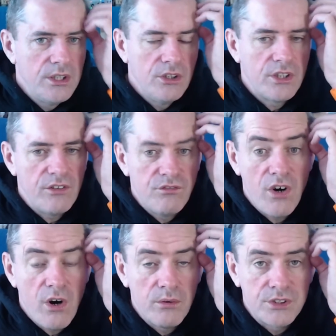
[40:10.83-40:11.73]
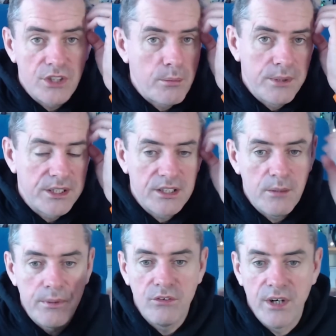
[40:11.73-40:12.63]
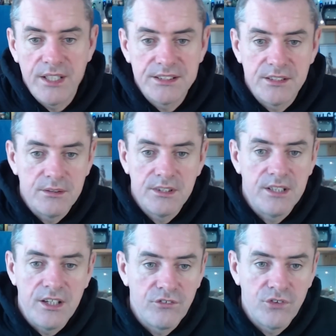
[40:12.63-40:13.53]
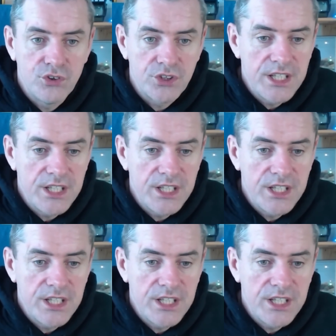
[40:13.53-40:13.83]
Looking forward, they're not predicting a big rise in the near future.